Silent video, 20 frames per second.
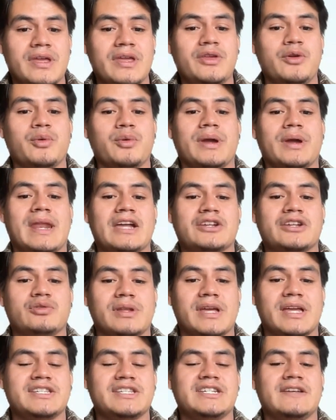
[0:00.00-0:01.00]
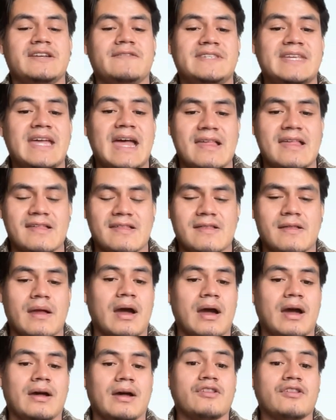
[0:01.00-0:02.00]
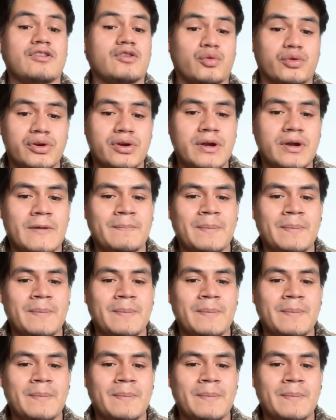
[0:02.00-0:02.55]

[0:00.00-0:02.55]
You can actually achieve tasks sooner.